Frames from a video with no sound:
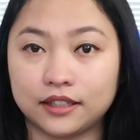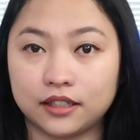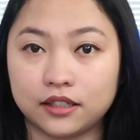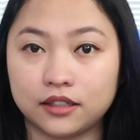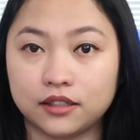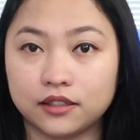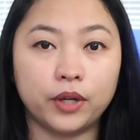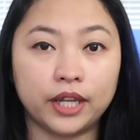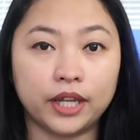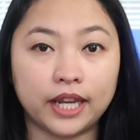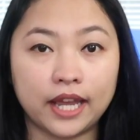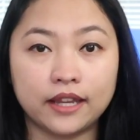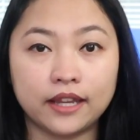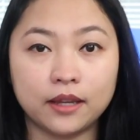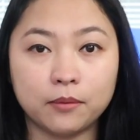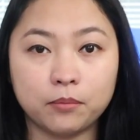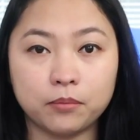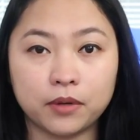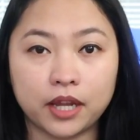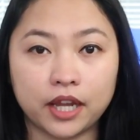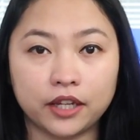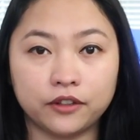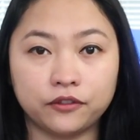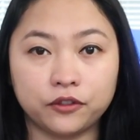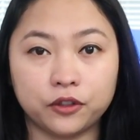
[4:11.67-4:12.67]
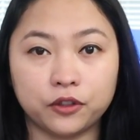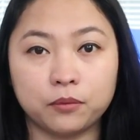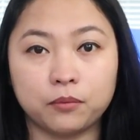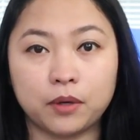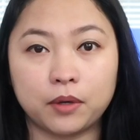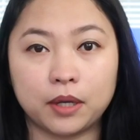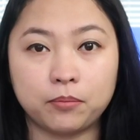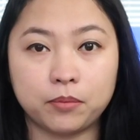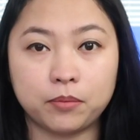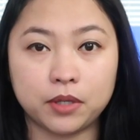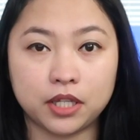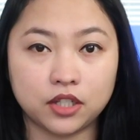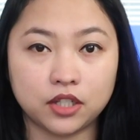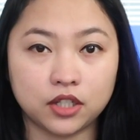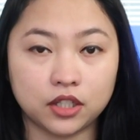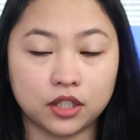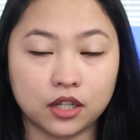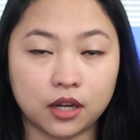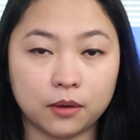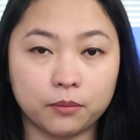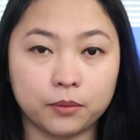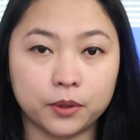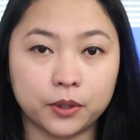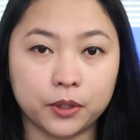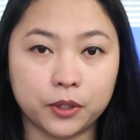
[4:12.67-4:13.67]
When I applied for my
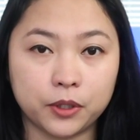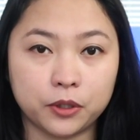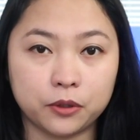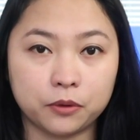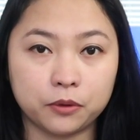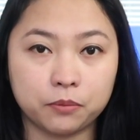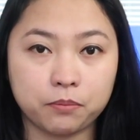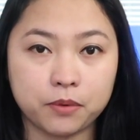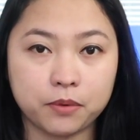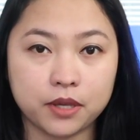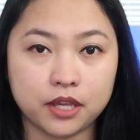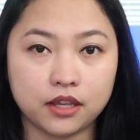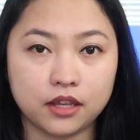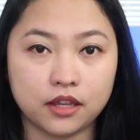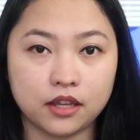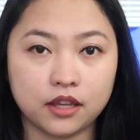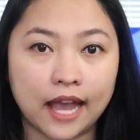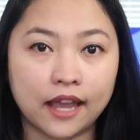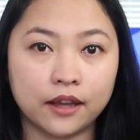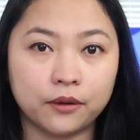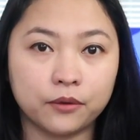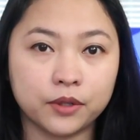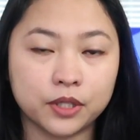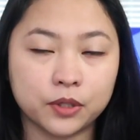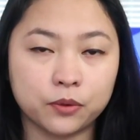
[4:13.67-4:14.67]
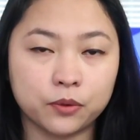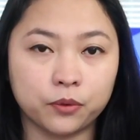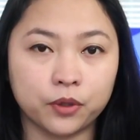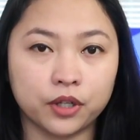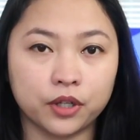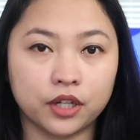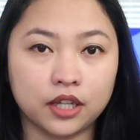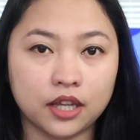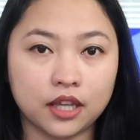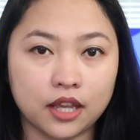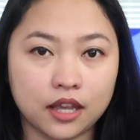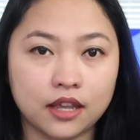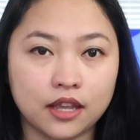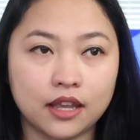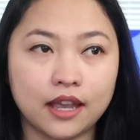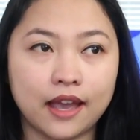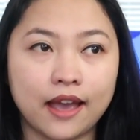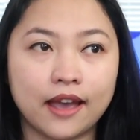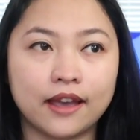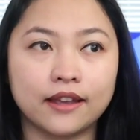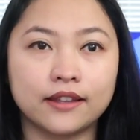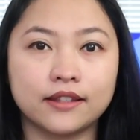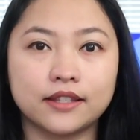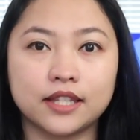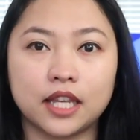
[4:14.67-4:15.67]
PGWP, I was working
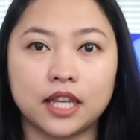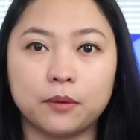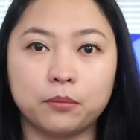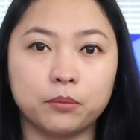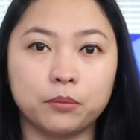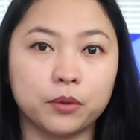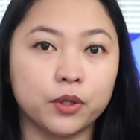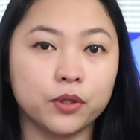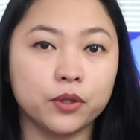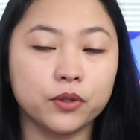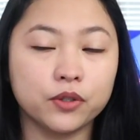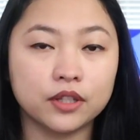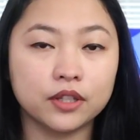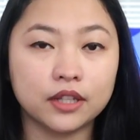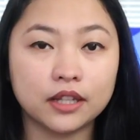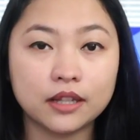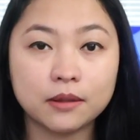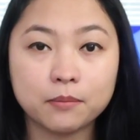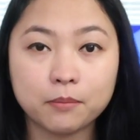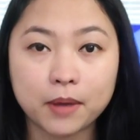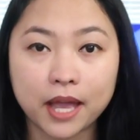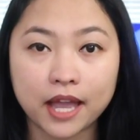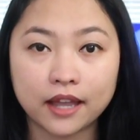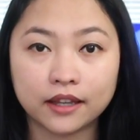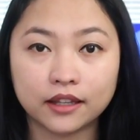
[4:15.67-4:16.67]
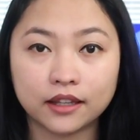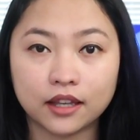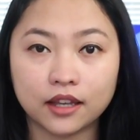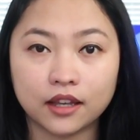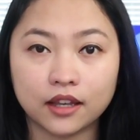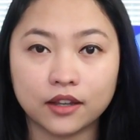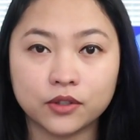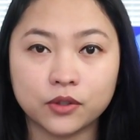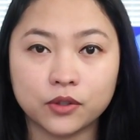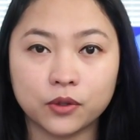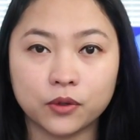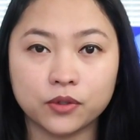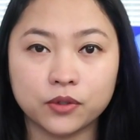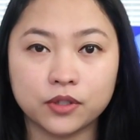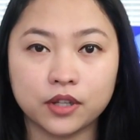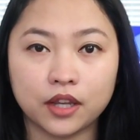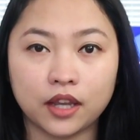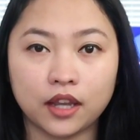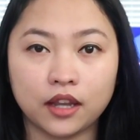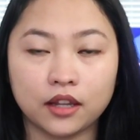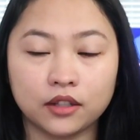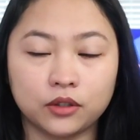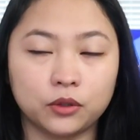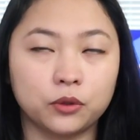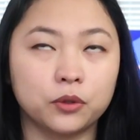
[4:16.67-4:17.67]
as a personal banking
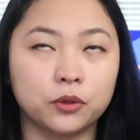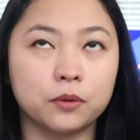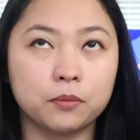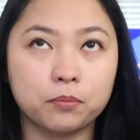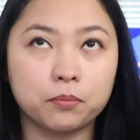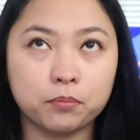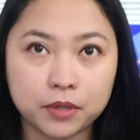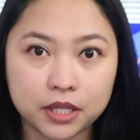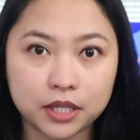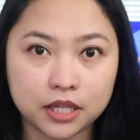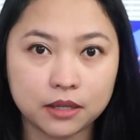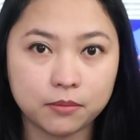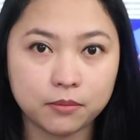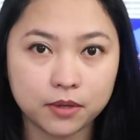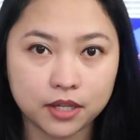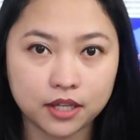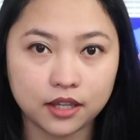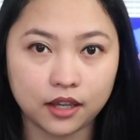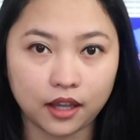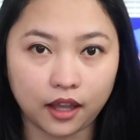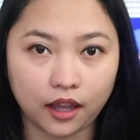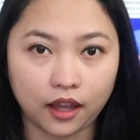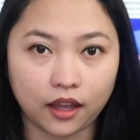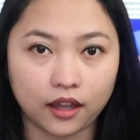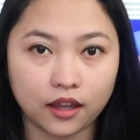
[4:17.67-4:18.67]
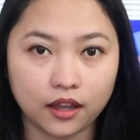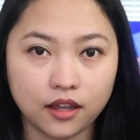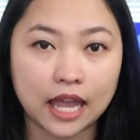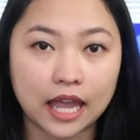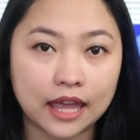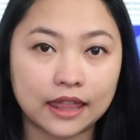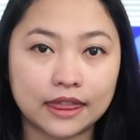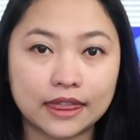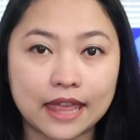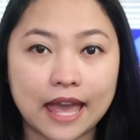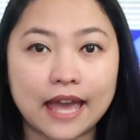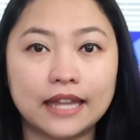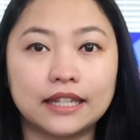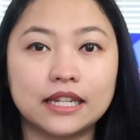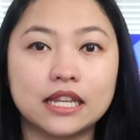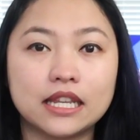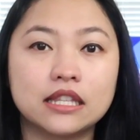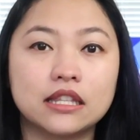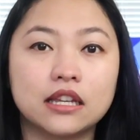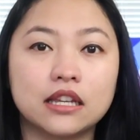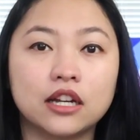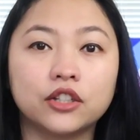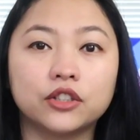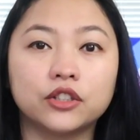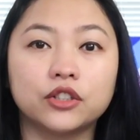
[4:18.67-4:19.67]
associate or PBA, and that is
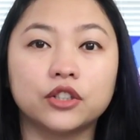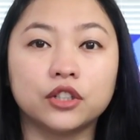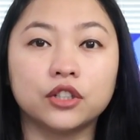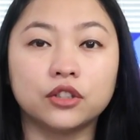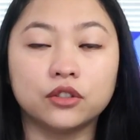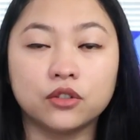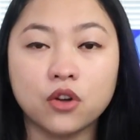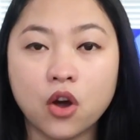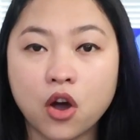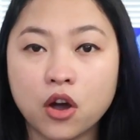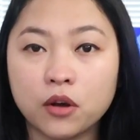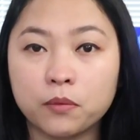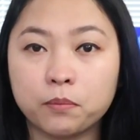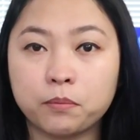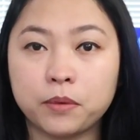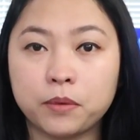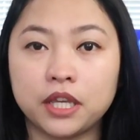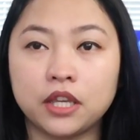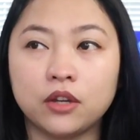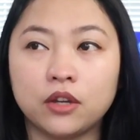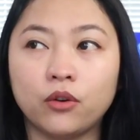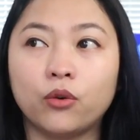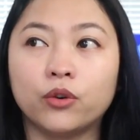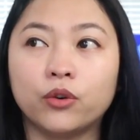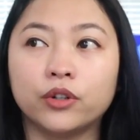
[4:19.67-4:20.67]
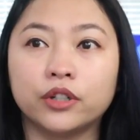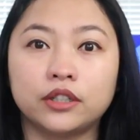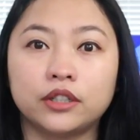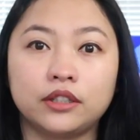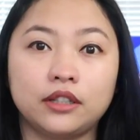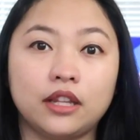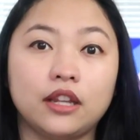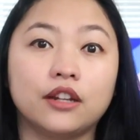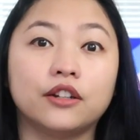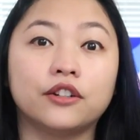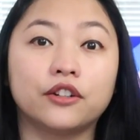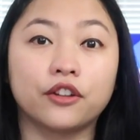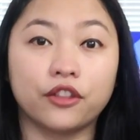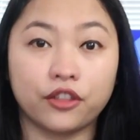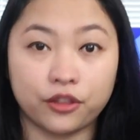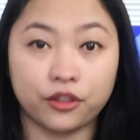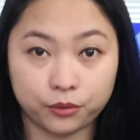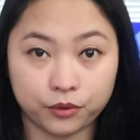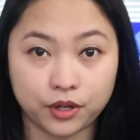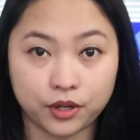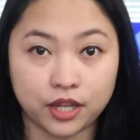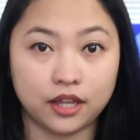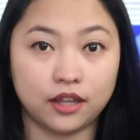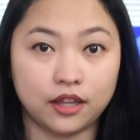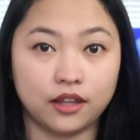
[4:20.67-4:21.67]
under NOCP or Tier
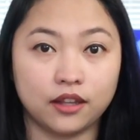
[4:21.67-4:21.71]
3.